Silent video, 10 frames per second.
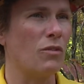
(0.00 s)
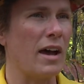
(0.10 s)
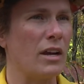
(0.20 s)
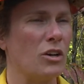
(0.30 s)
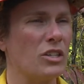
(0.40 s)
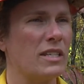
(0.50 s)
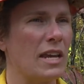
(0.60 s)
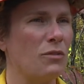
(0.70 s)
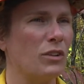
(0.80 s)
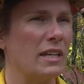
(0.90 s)
fire
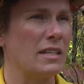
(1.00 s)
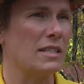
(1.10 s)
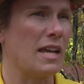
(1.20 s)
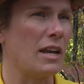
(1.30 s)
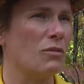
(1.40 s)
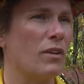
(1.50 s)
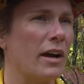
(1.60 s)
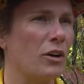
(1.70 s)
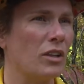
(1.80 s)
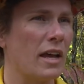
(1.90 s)
safely inside a
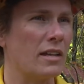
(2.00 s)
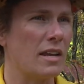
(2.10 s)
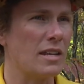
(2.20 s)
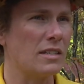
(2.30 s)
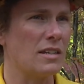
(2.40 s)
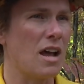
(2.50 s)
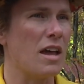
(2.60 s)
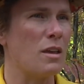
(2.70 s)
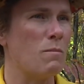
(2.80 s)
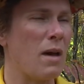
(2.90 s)
fire line as to
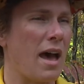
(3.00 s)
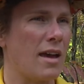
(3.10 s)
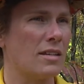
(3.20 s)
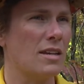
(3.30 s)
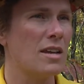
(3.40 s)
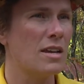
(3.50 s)
not impact